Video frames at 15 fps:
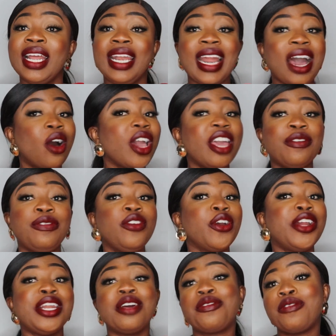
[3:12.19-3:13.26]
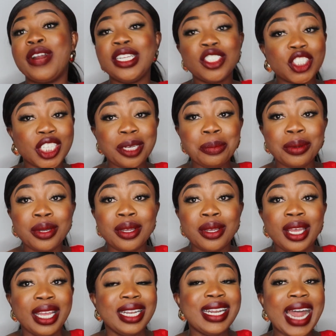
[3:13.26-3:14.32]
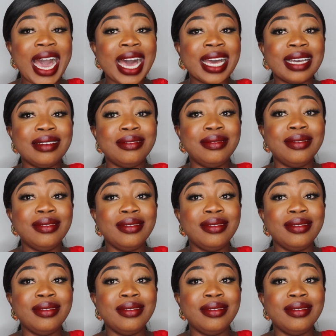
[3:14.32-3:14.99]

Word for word: Now, if you're in a friendship that